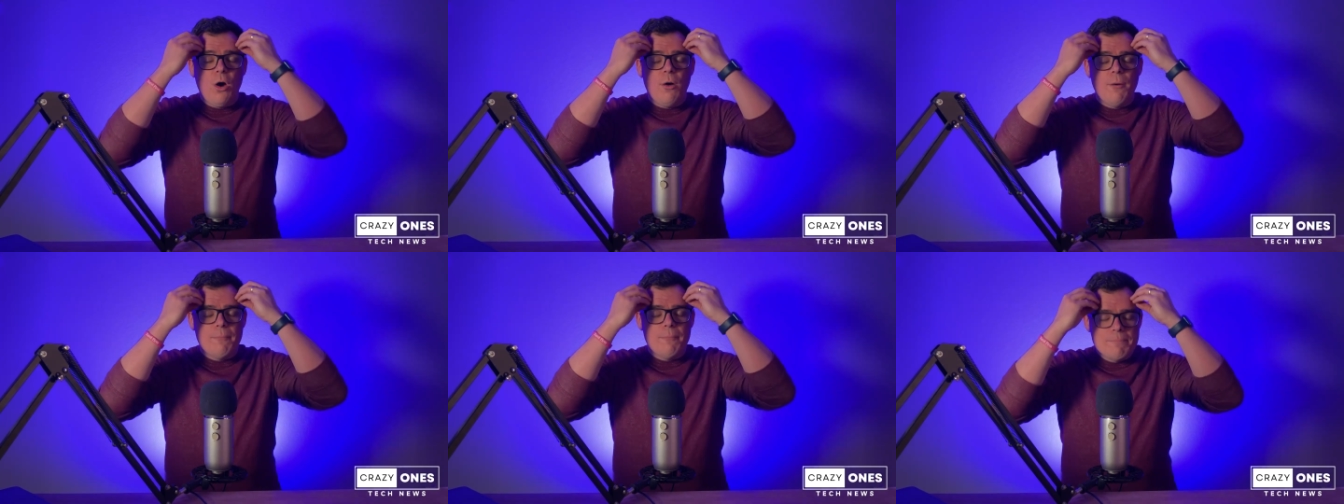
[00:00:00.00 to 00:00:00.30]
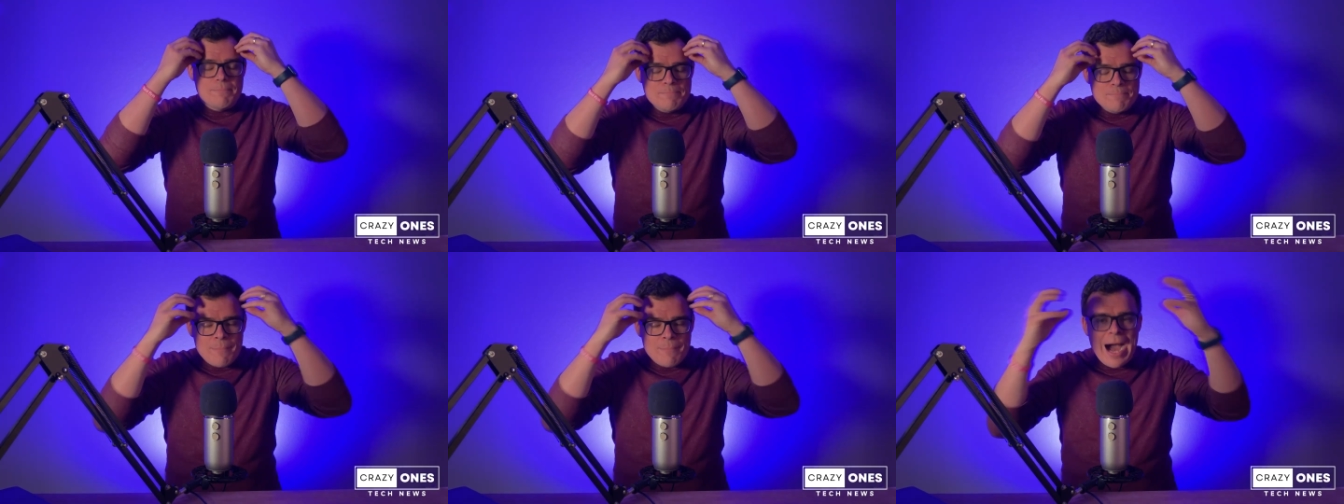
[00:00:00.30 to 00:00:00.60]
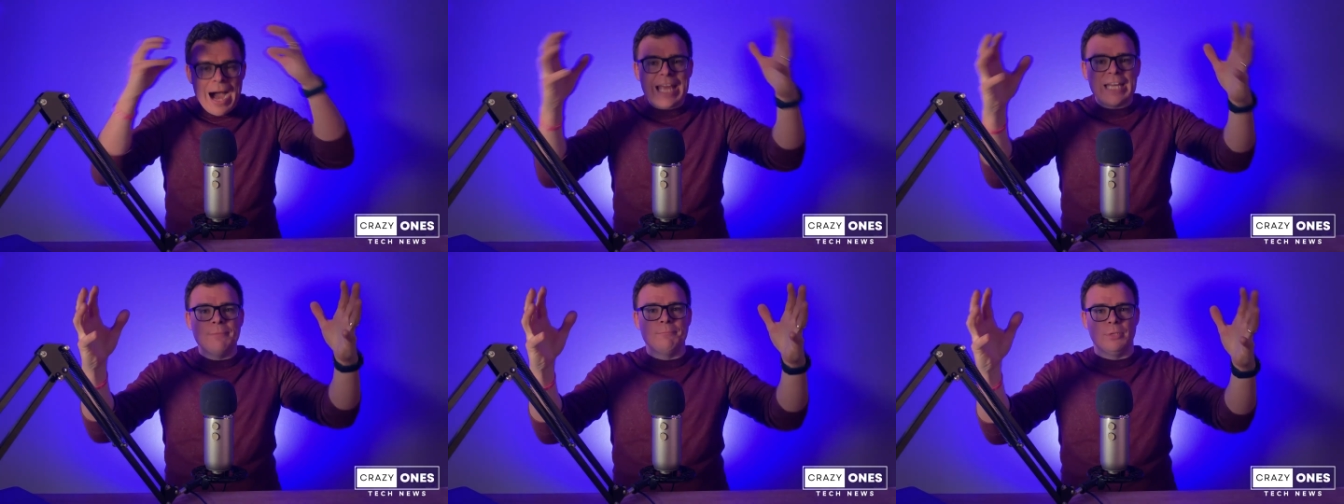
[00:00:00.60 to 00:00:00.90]

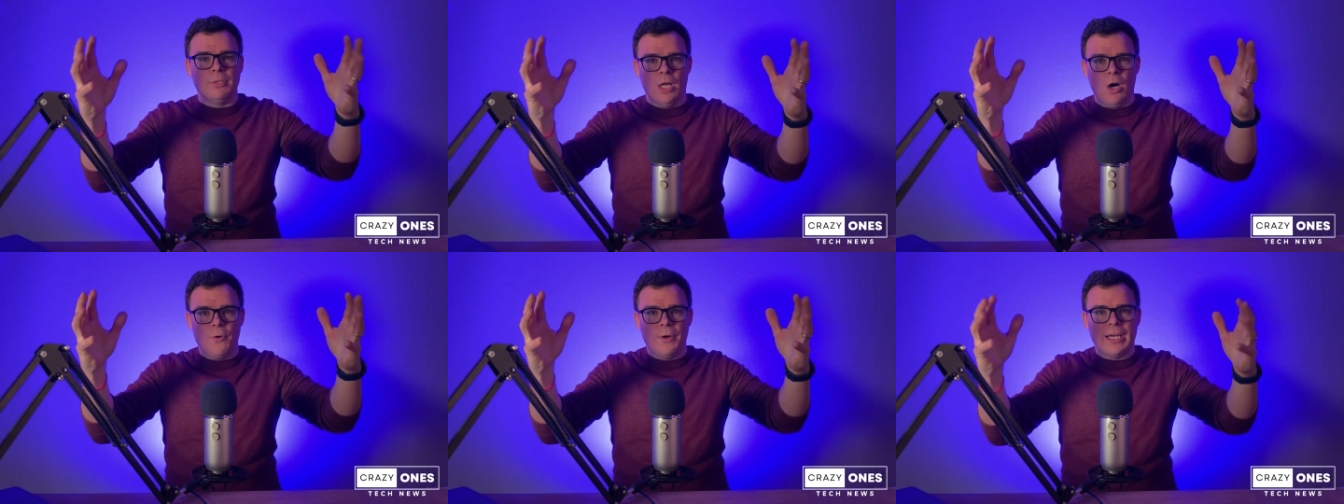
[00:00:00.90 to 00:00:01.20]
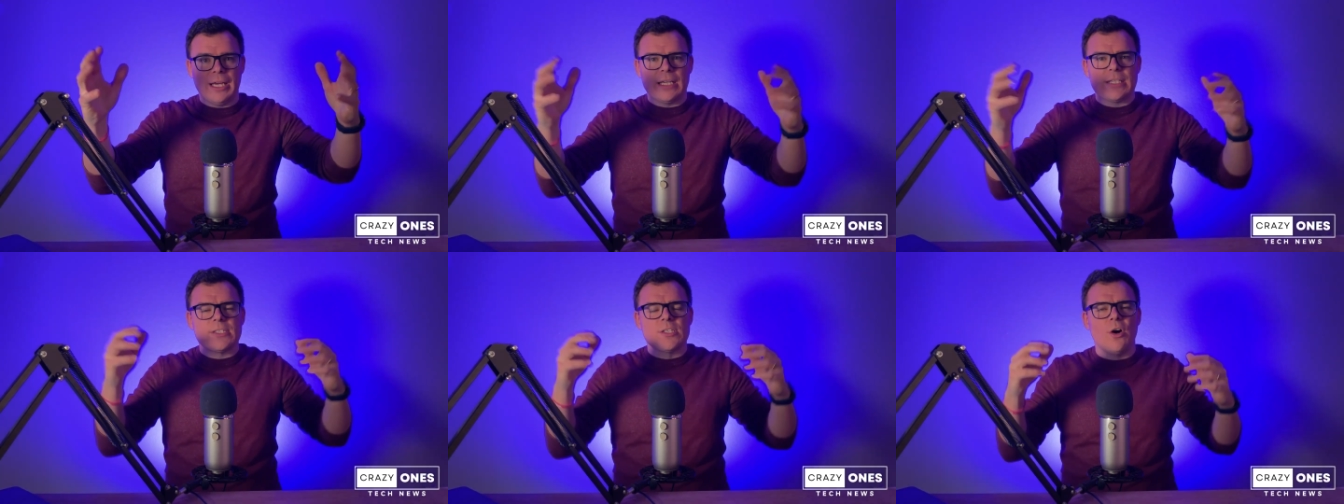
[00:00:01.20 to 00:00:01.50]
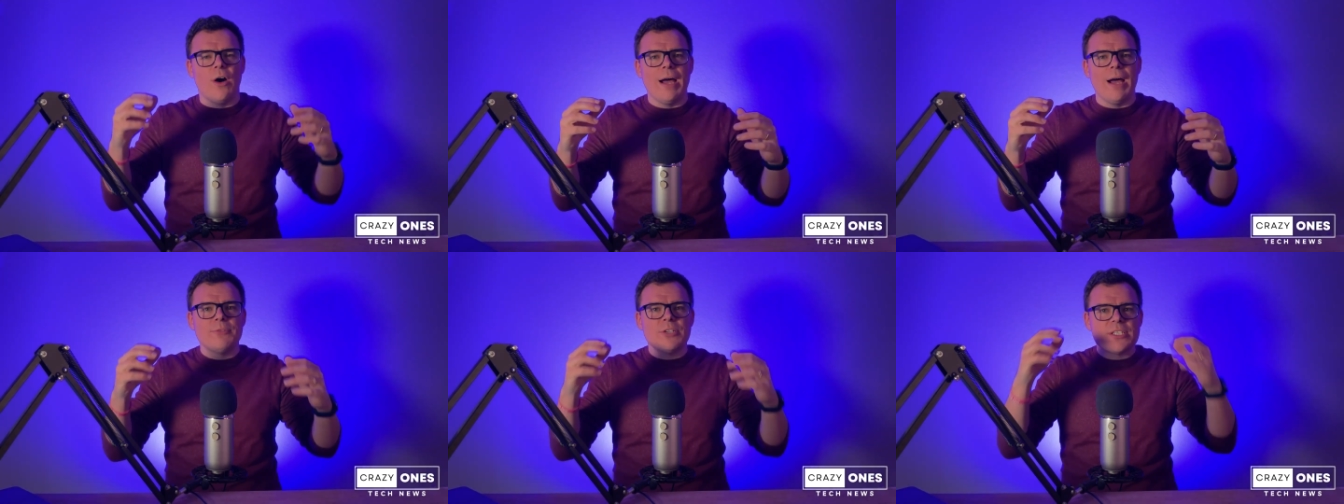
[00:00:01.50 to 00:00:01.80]
mind blowing.
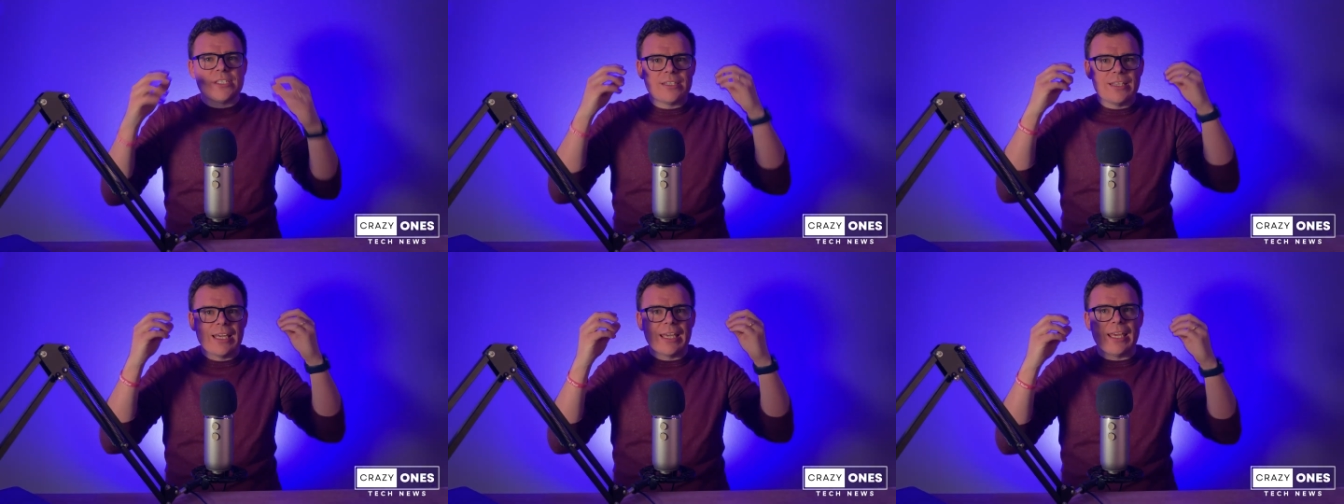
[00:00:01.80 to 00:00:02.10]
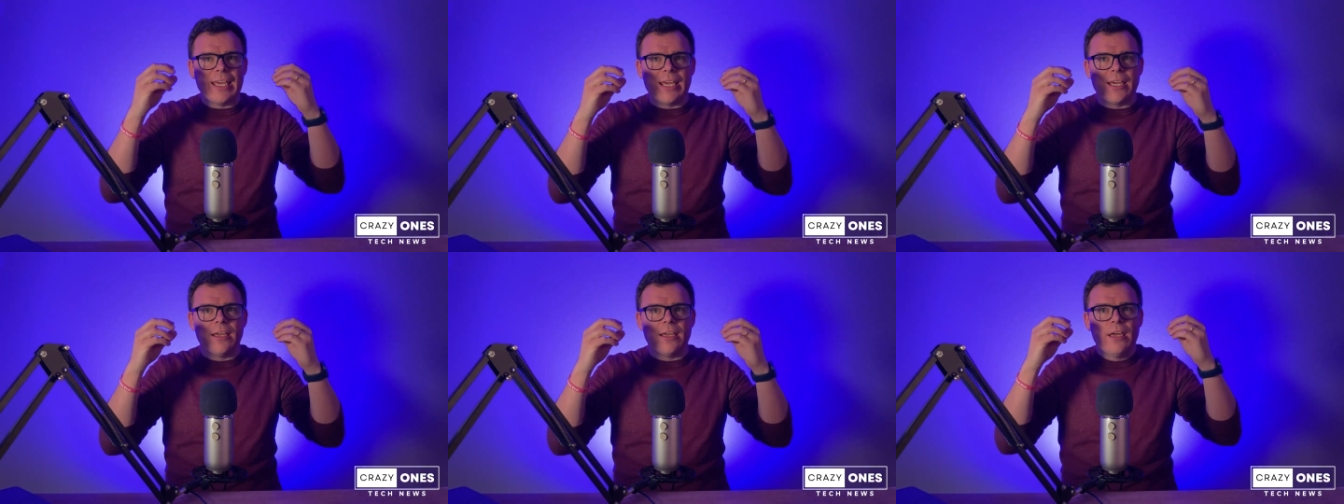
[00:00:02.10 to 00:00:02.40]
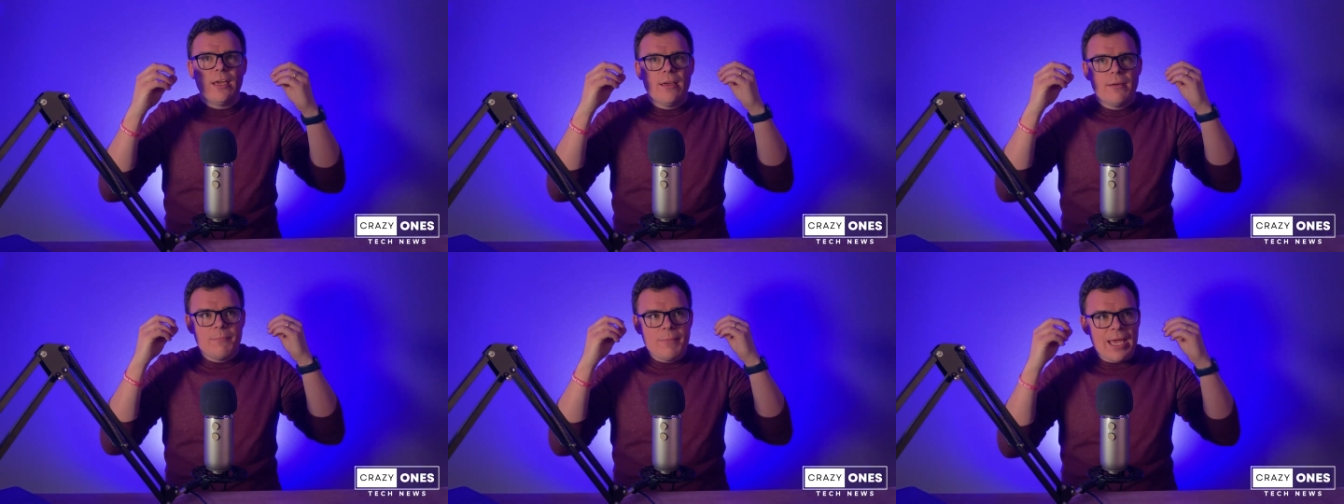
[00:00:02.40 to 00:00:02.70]
So I'm just thinking,
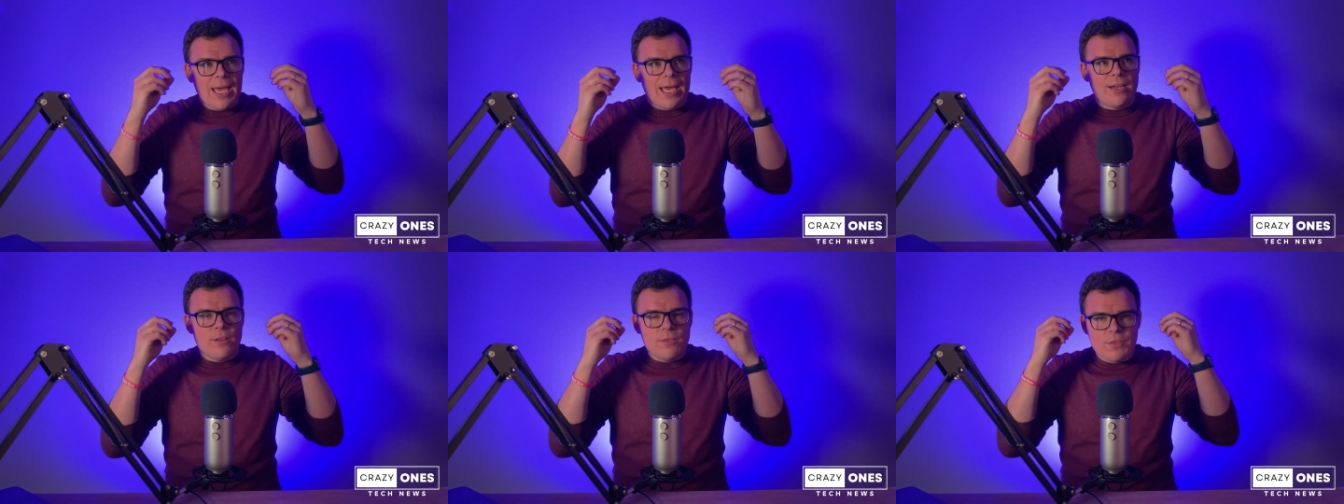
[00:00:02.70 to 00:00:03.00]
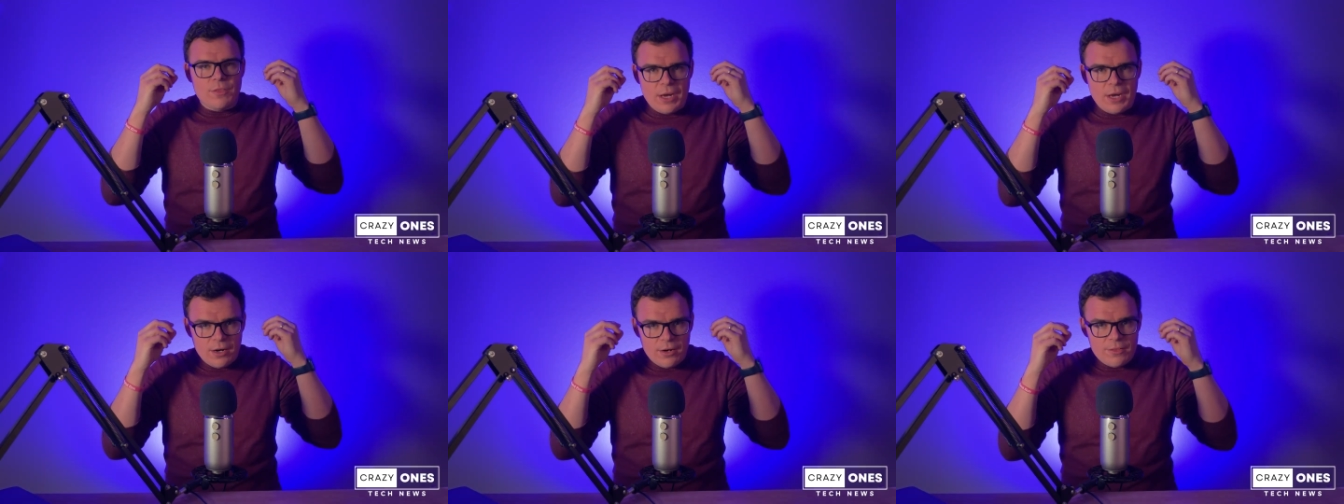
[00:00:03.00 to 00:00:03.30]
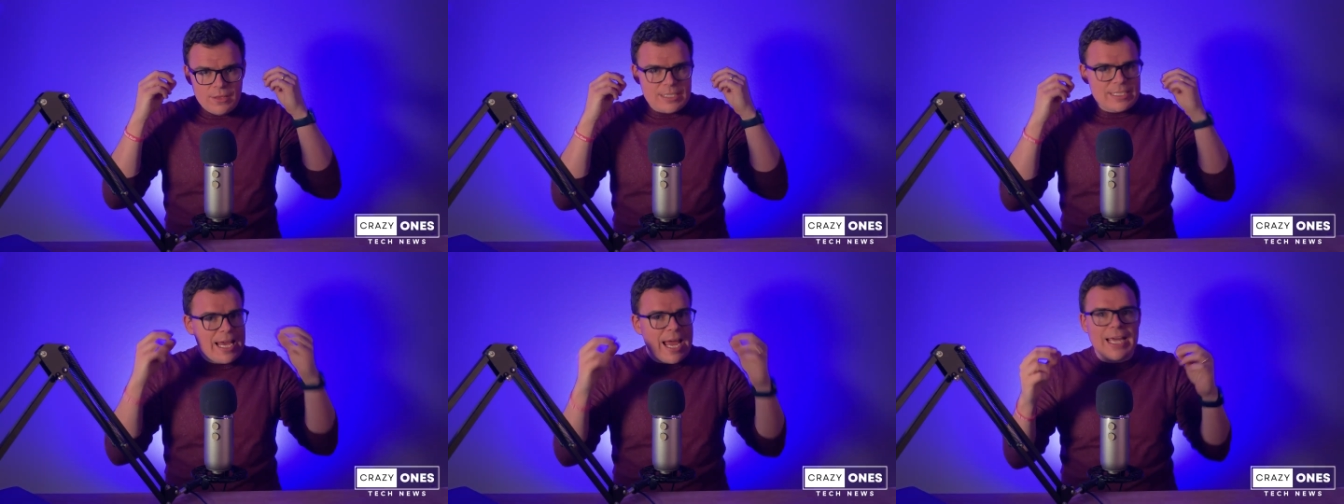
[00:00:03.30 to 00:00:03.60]
man, there
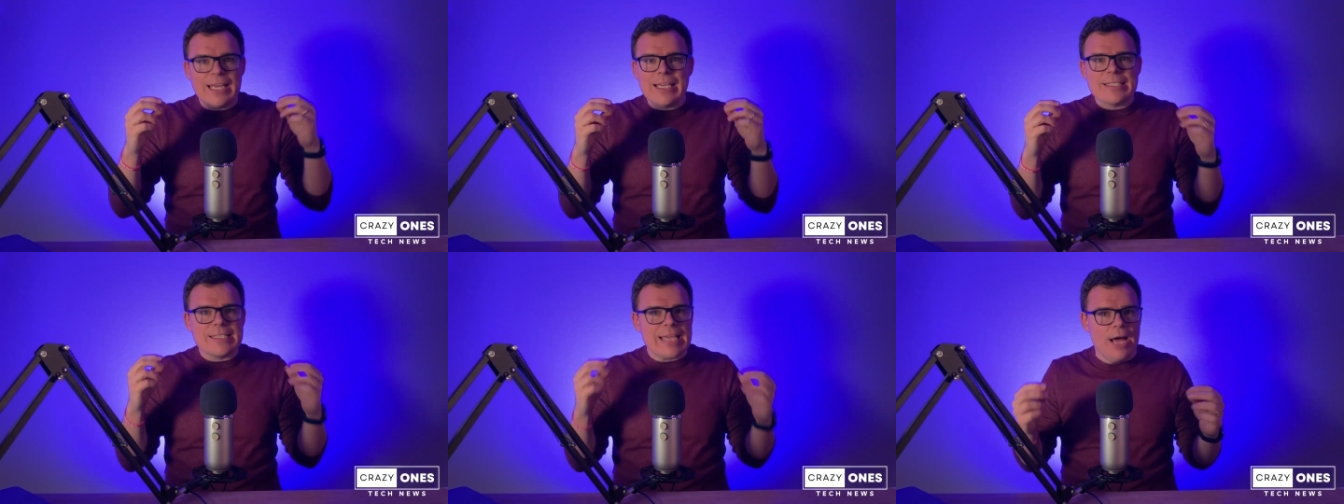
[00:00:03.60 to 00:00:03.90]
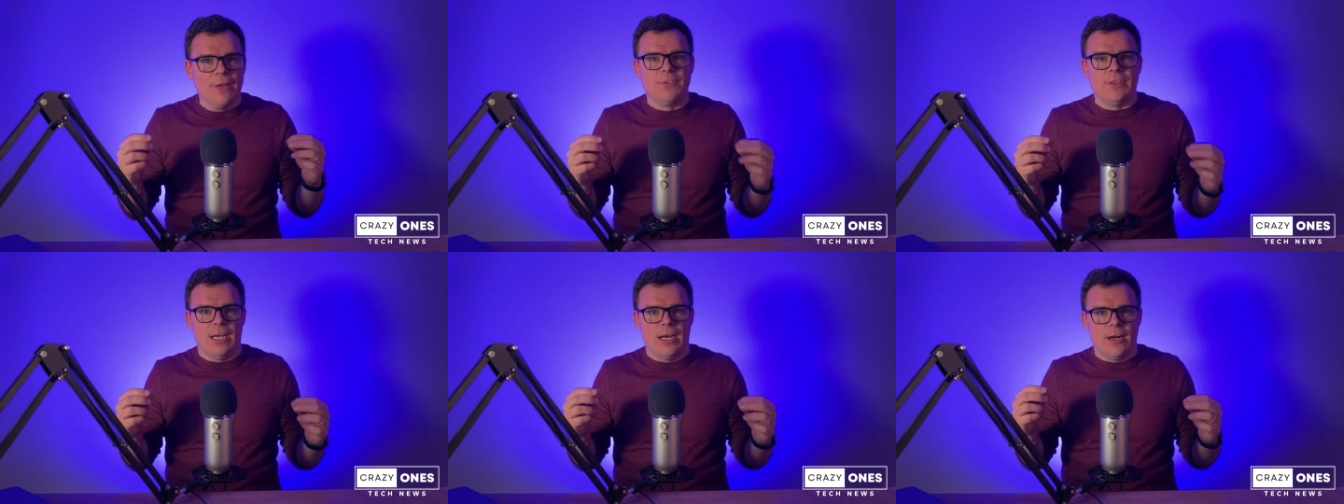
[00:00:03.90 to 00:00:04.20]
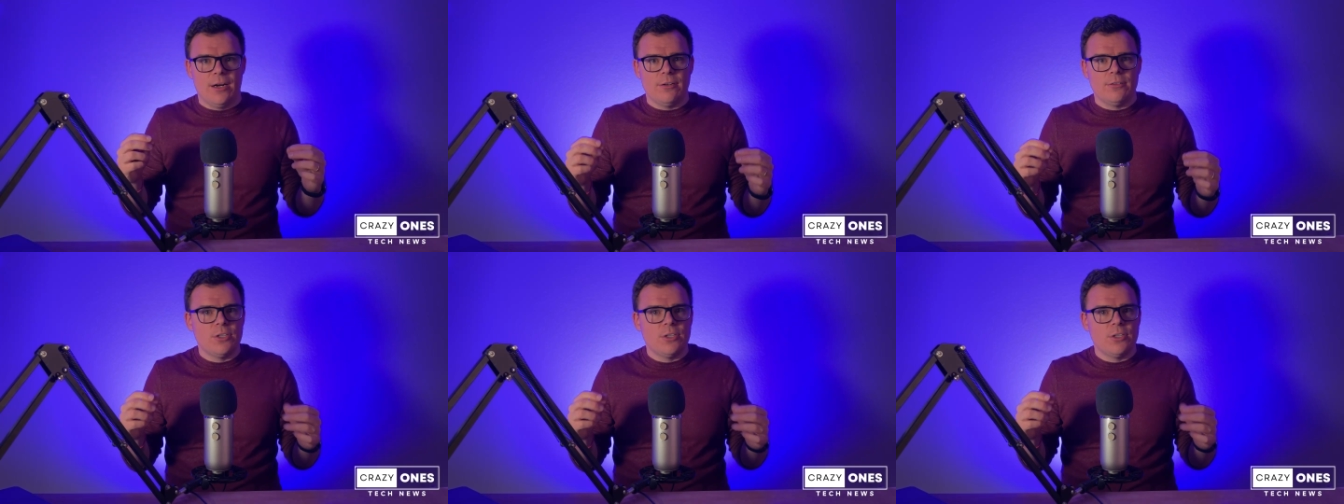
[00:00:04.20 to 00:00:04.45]
the tech is out there.